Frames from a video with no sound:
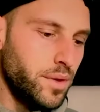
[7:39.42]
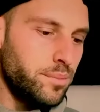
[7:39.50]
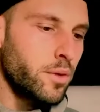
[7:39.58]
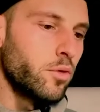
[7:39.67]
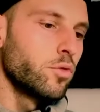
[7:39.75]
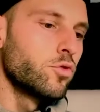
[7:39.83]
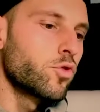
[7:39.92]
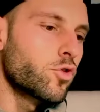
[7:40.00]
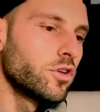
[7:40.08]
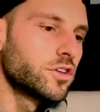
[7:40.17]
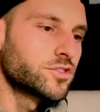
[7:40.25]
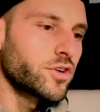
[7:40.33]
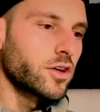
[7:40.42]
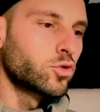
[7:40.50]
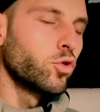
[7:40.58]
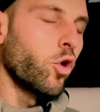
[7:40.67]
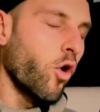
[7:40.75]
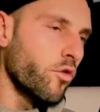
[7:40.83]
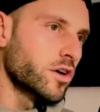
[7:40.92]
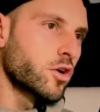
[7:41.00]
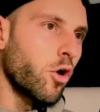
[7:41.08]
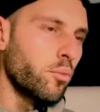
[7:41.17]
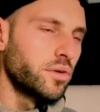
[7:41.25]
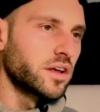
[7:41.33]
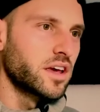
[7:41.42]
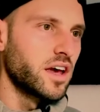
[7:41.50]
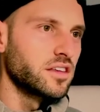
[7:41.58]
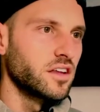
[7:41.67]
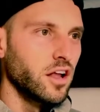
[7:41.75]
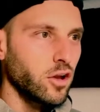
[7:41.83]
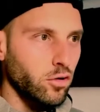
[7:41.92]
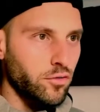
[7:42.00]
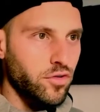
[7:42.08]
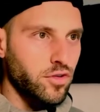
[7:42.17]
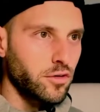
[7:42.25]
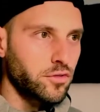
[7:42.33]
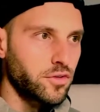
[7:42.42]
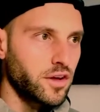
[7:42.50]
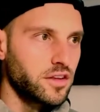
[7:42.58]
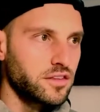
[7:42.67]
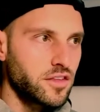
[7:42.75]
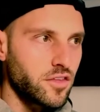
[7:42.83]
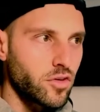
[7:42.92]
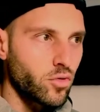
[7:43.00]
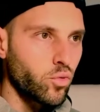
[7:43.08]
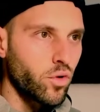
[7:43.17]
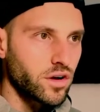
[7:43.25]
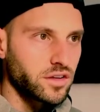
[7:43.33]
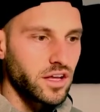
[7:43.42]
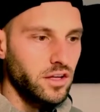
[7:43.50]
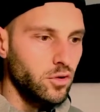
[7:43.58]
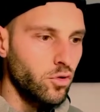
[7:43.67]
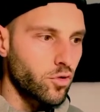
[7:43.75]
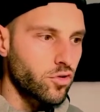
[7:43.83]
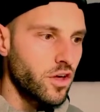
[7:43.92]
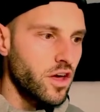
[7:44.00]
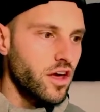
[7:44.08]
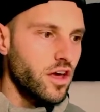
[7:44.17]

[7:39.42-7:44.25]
people usually try to overcomplicate a lot of stuff, and this is where they lose.